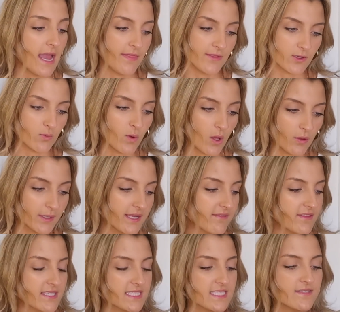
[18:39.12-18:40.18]
And the quality of
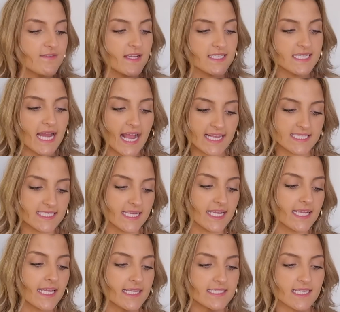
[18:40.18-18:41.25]
this is
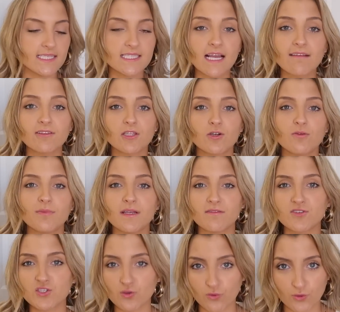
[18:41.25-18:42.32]
fantastic. It does have a little bit of
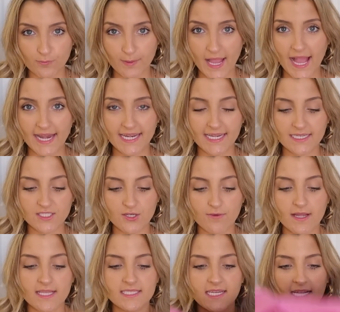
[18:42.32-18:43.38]
shoulder padding to it